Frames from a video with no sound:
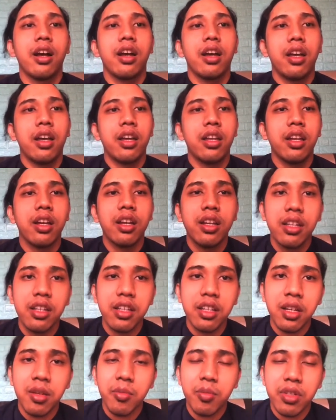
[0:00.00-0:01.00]
An
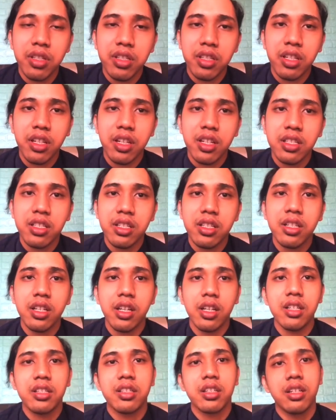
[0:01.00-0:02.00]
undeniable signature
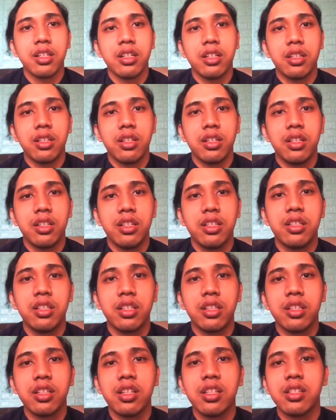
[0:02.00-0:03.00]
is a
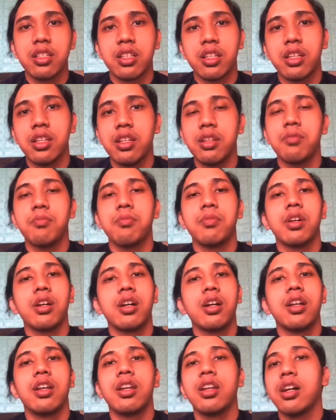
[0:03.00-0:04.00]
digital scheme
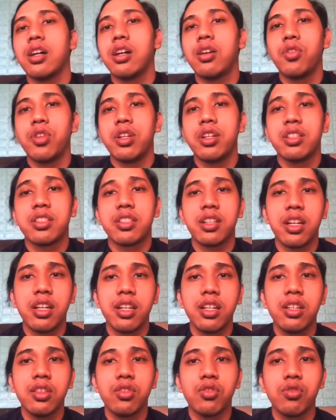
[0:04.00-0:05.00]
allow the
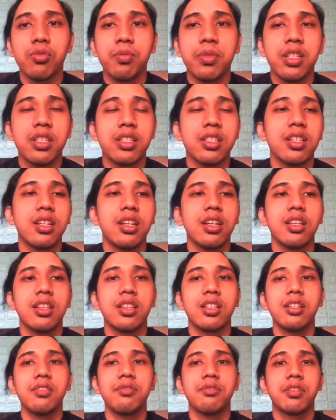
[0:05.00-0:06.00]
signer to be
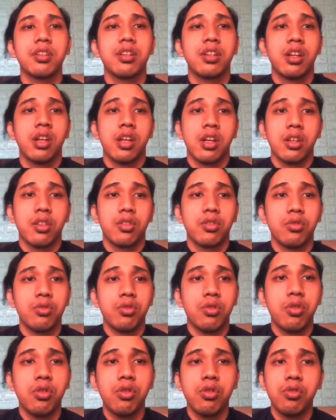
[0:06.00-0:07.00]
selective to
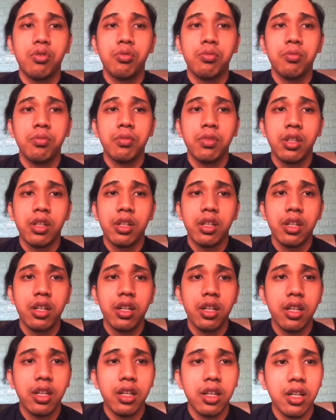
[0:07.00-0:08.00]
whom
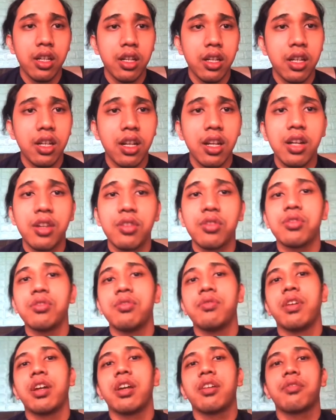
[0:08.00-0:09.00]
they allow to
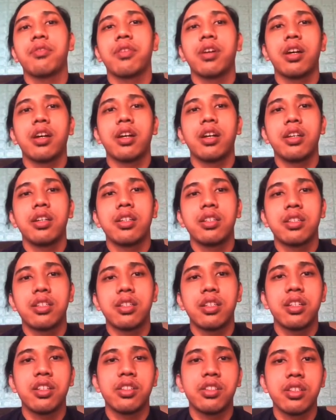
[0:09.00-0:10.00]
verify
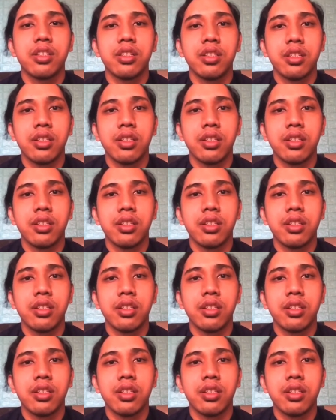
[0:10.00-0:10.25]
signature.